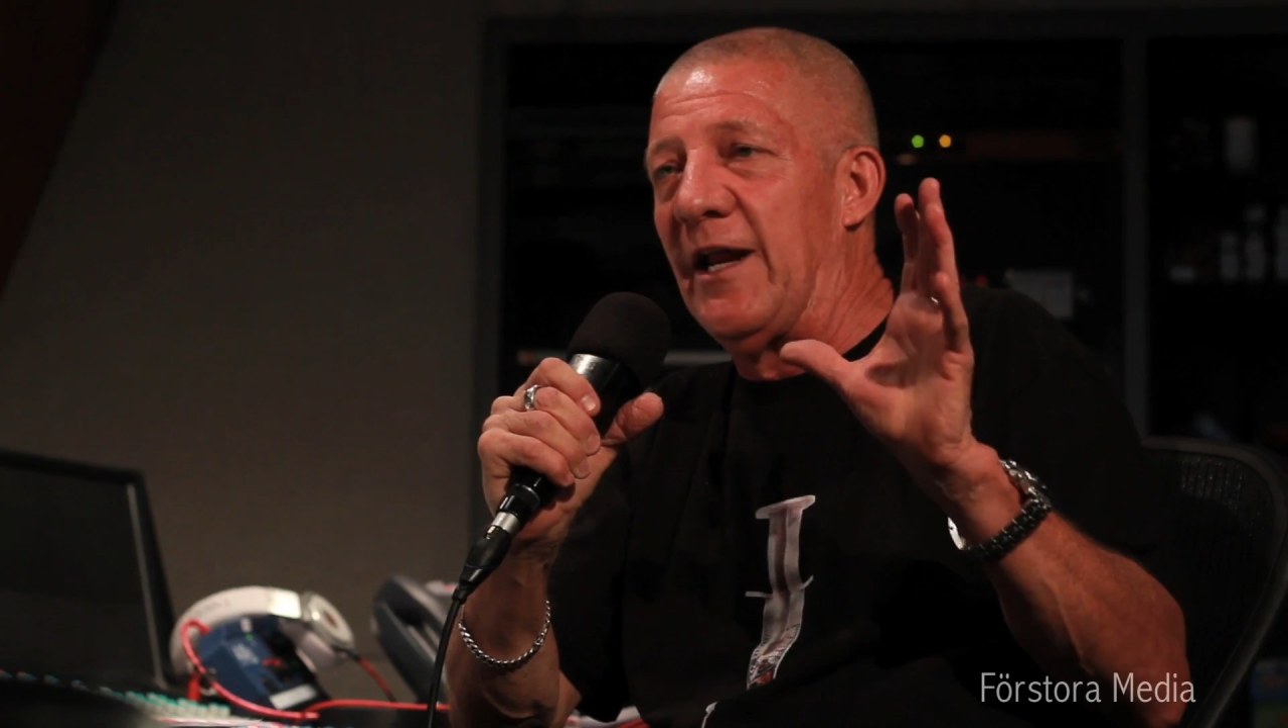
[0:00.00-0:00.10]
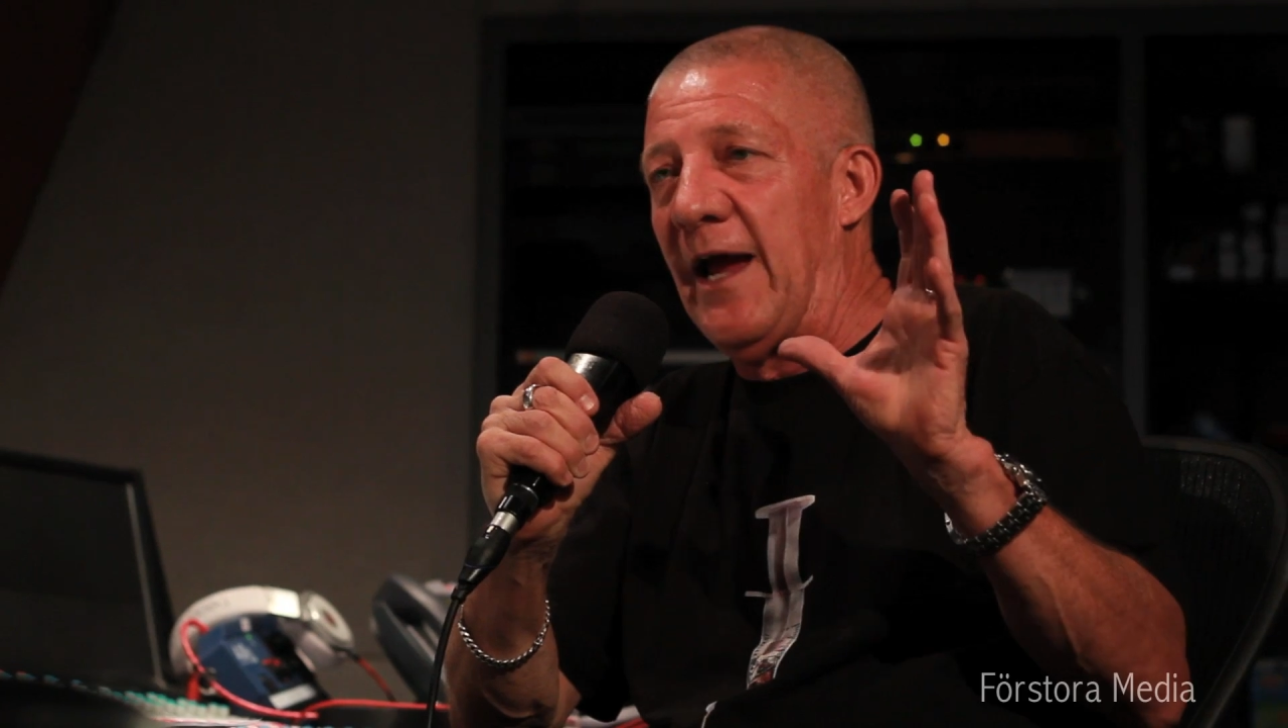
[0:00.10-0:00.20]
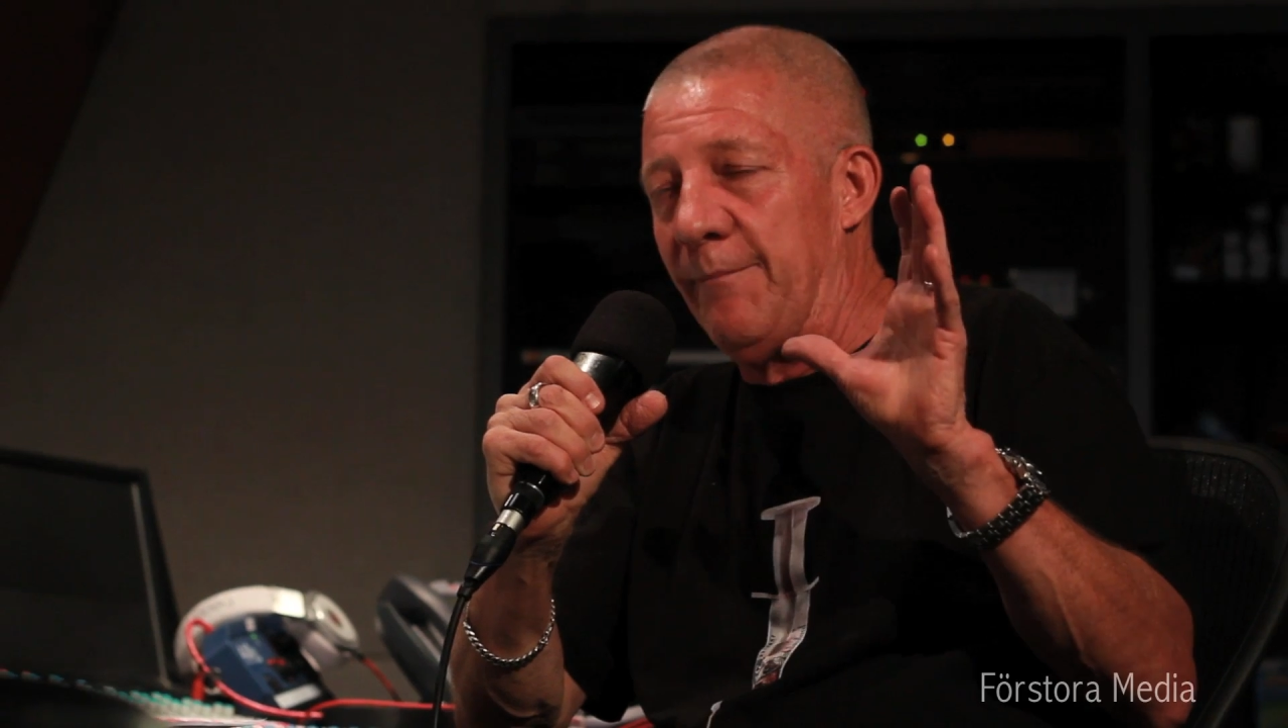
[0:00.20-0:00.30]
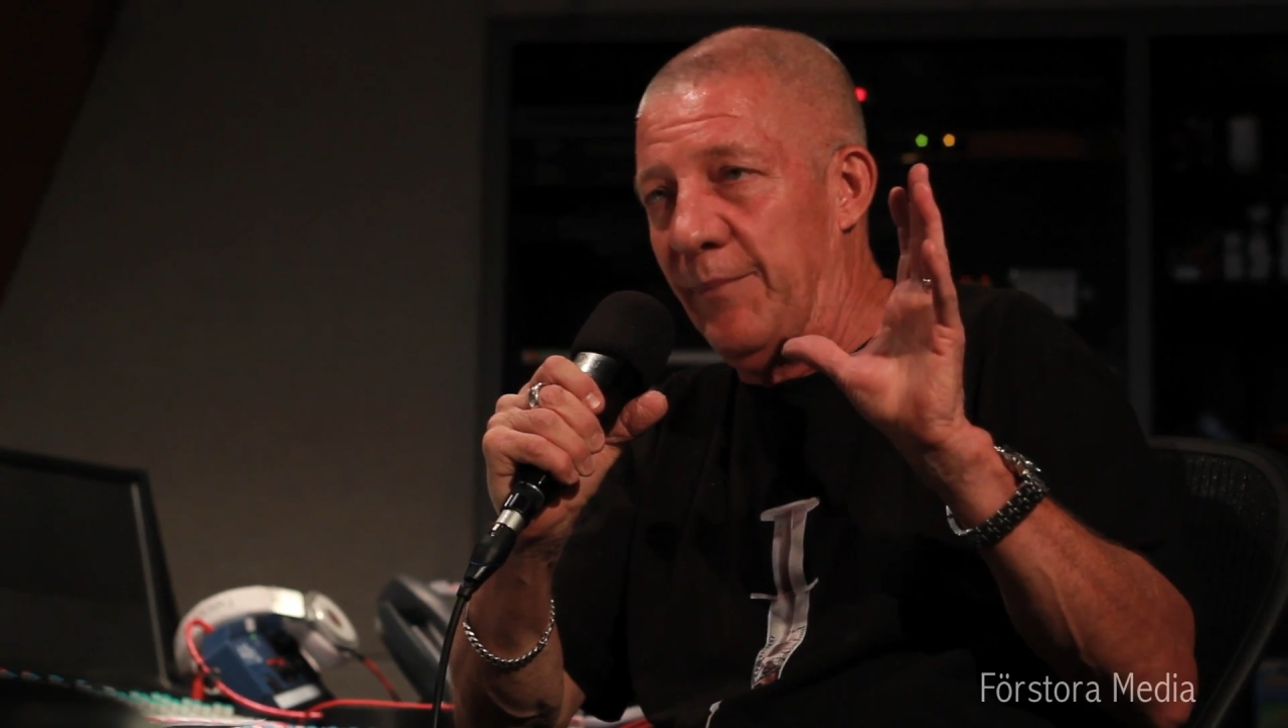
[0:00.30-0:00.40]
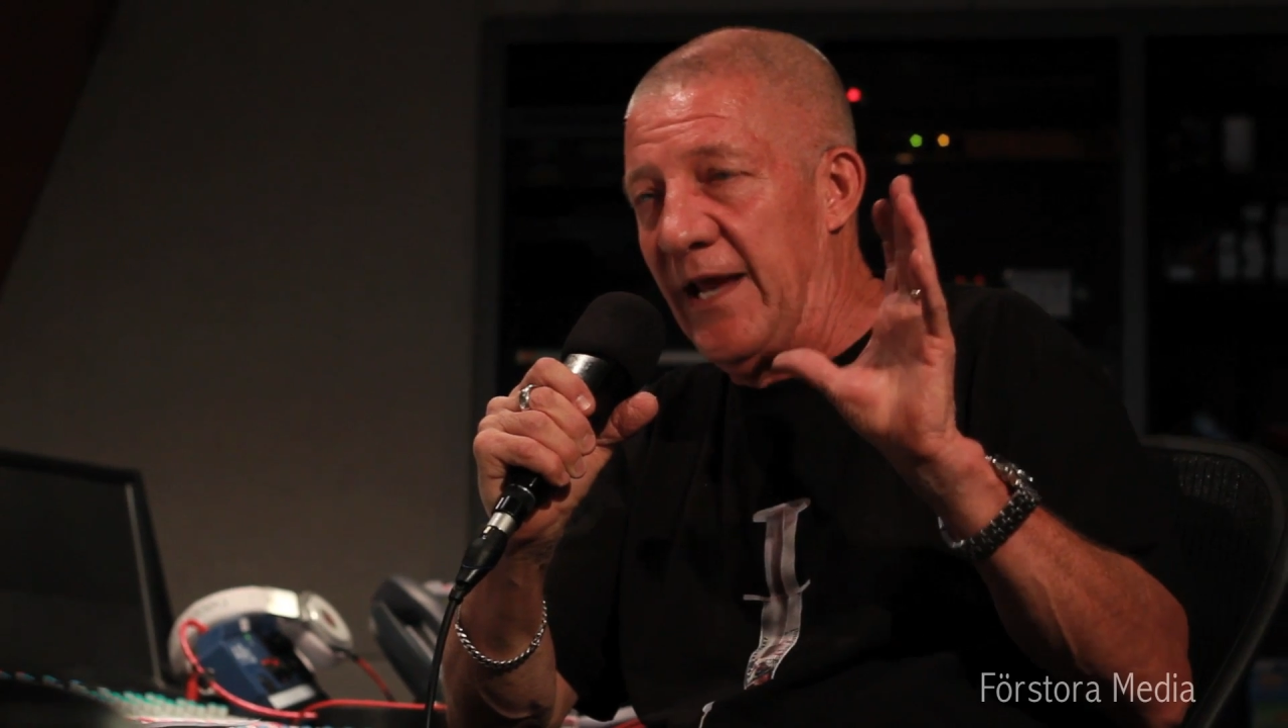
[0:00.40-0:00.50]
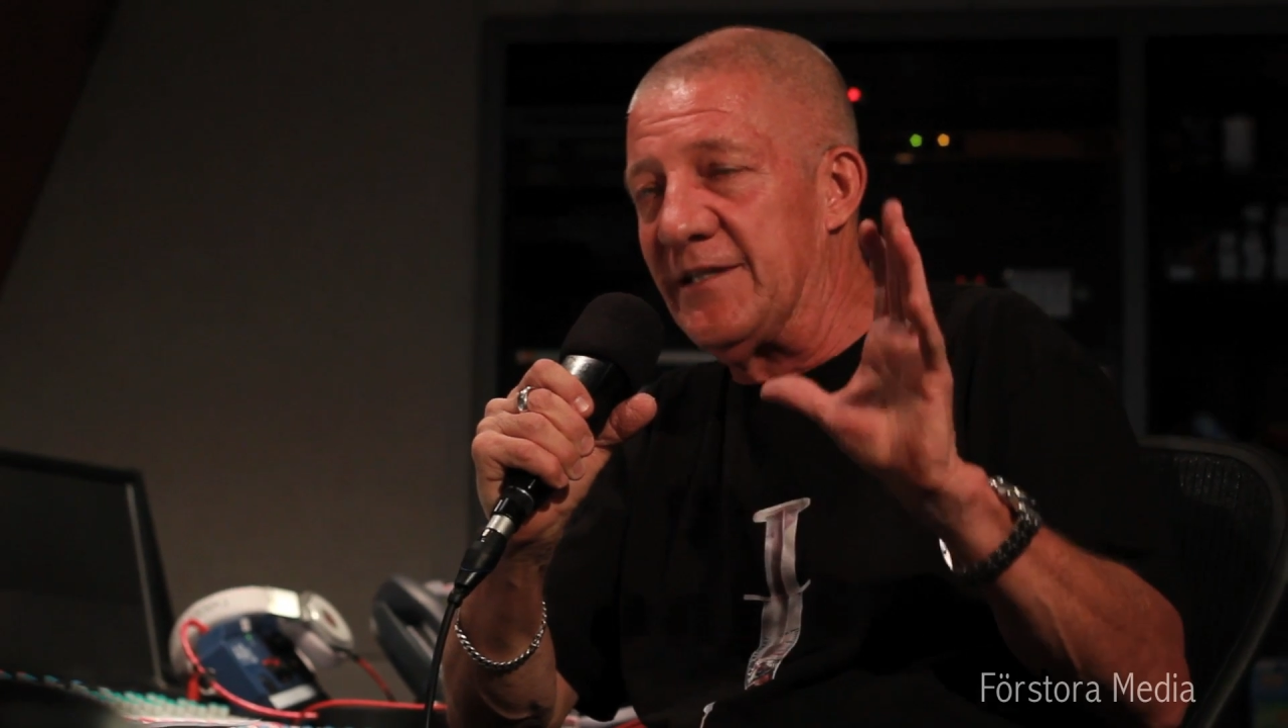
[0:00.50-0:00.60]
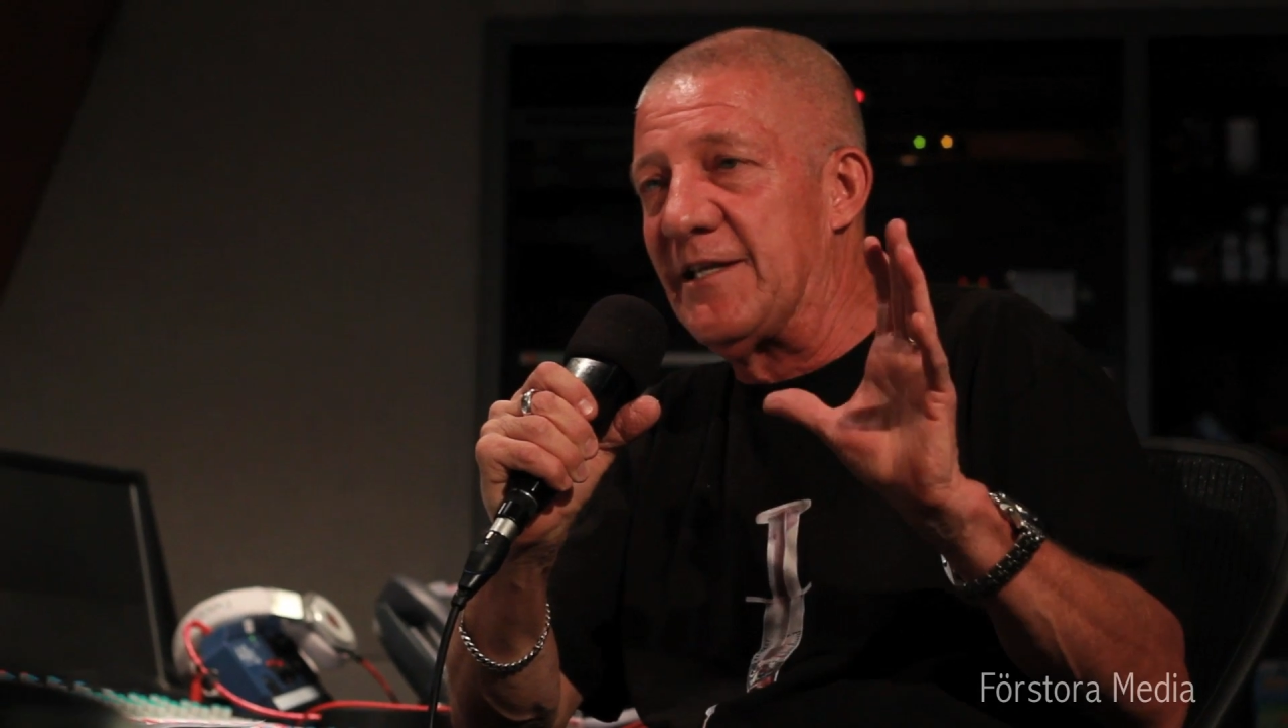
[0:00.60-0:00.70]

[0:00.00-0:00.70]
I play